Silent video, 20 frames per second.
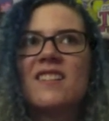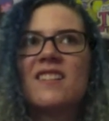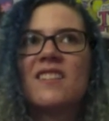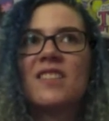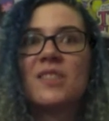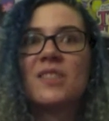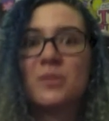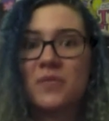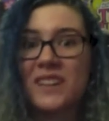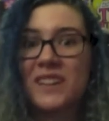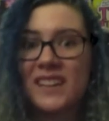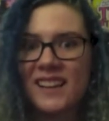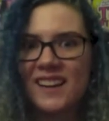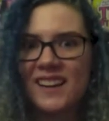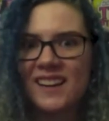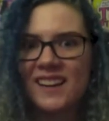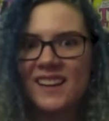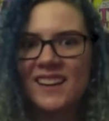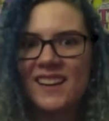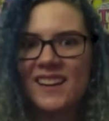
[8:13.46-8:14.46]

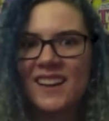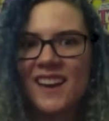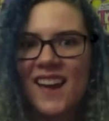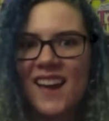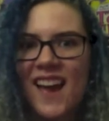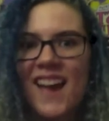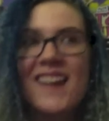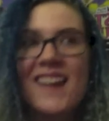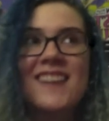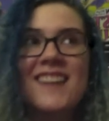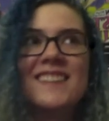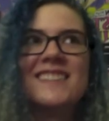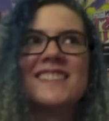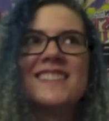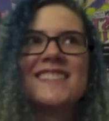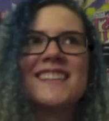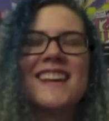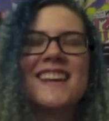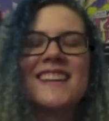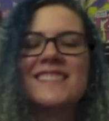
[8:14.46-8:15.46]
3D. And
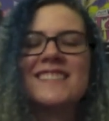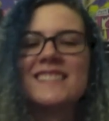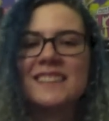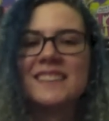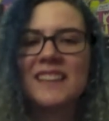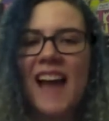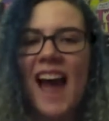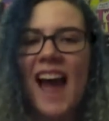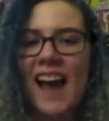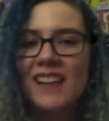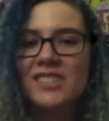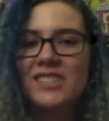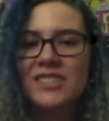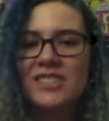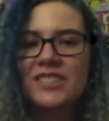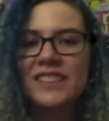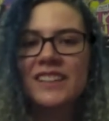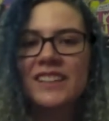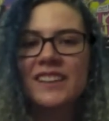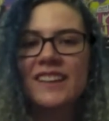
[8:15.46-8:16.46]
it's
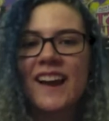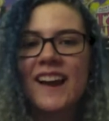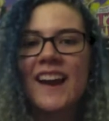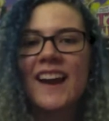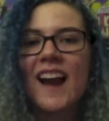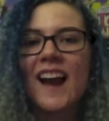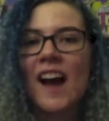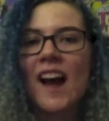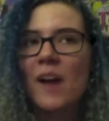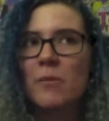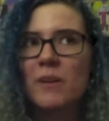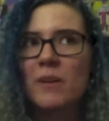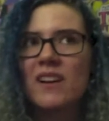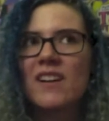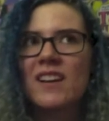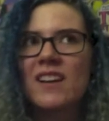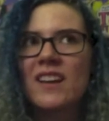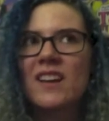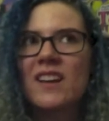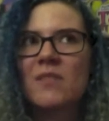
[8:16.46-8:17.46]
actually like, I went
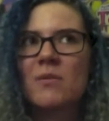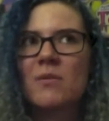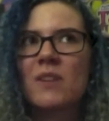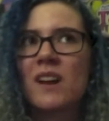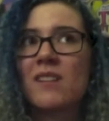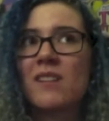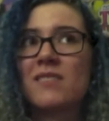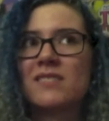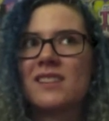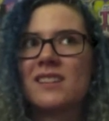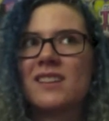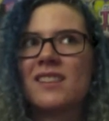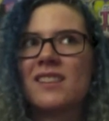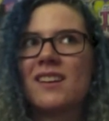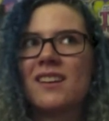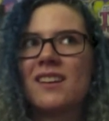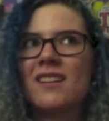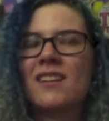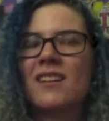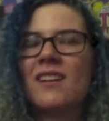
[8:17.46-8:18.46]
on it when I was, I
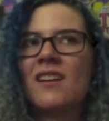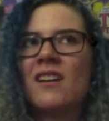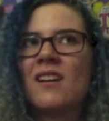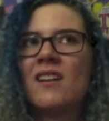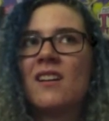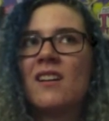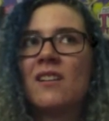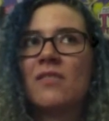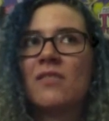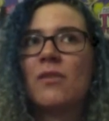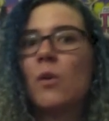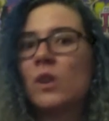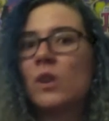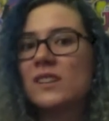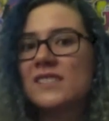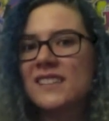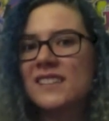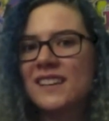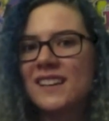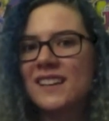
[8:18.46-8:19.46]
think,
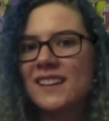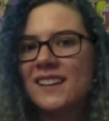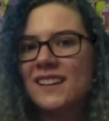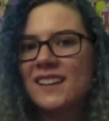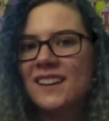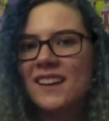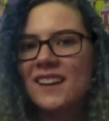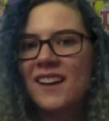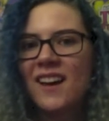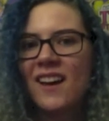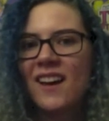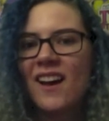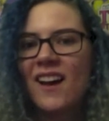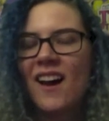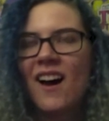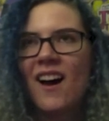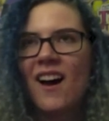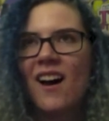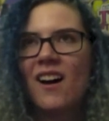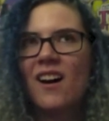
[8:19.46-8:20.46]
14,
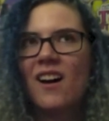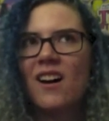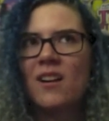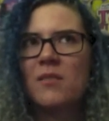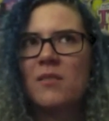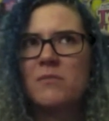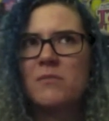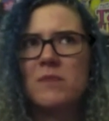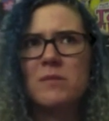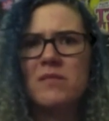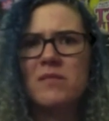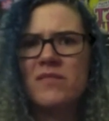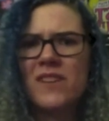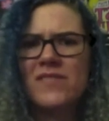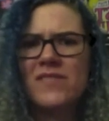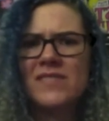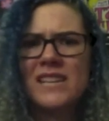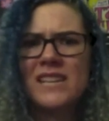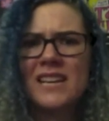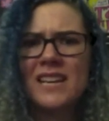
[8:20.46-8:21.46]
maybe
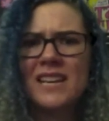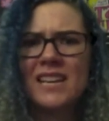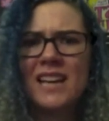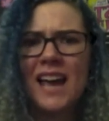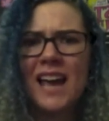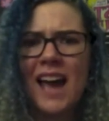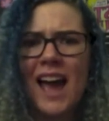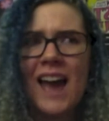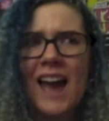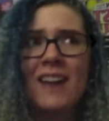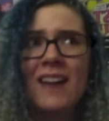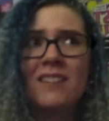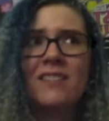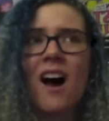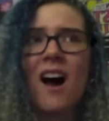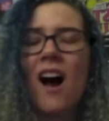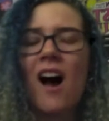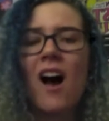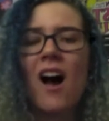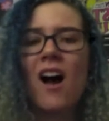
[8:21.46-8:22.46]
15, and
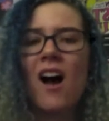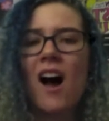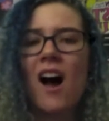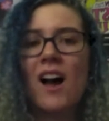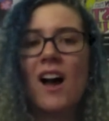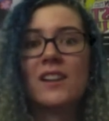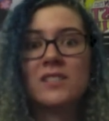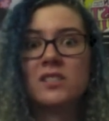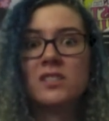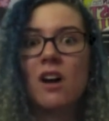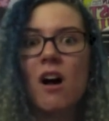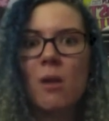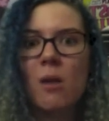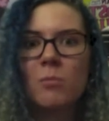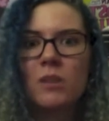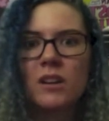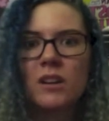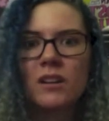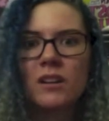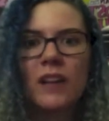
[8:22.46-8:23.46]
I
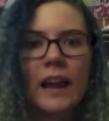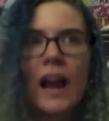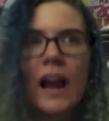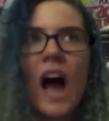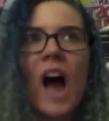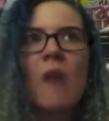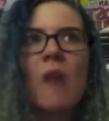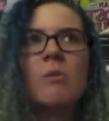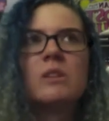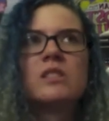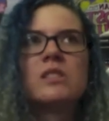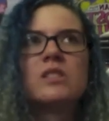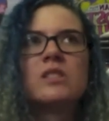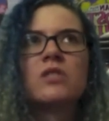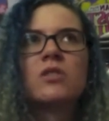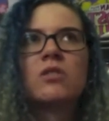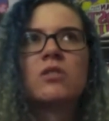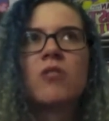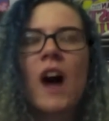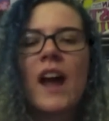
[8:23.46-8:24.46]
sobbed. Like, I was
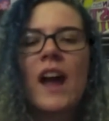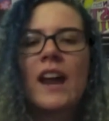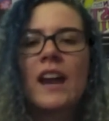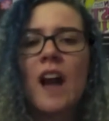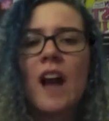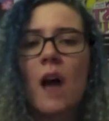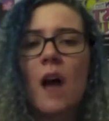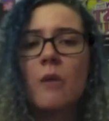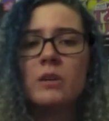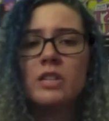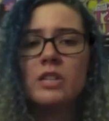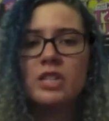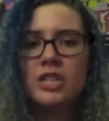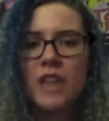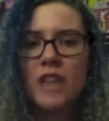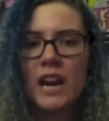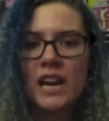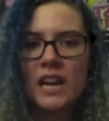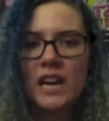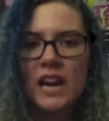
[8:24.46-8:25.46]
crying, I was
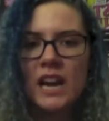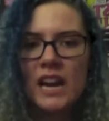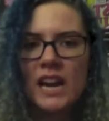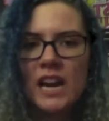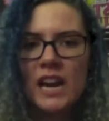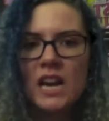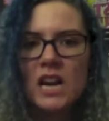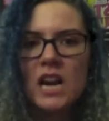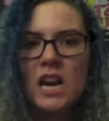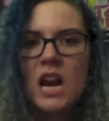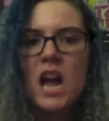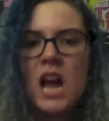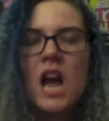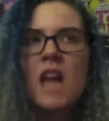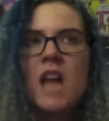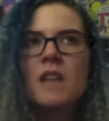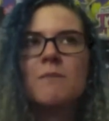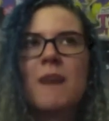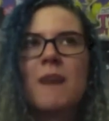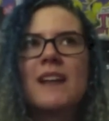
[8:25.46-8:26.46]
shaking.
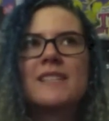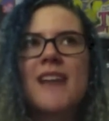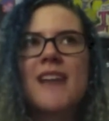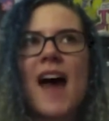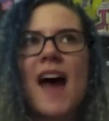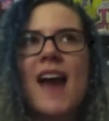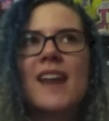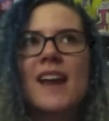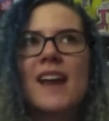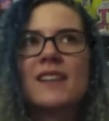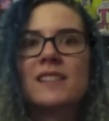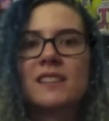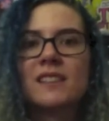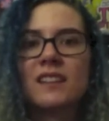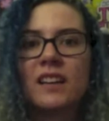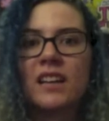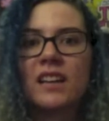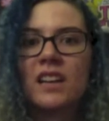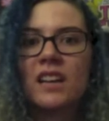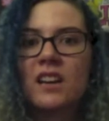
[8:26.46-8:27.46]
My dad had to
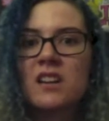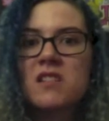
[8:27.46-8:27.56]
like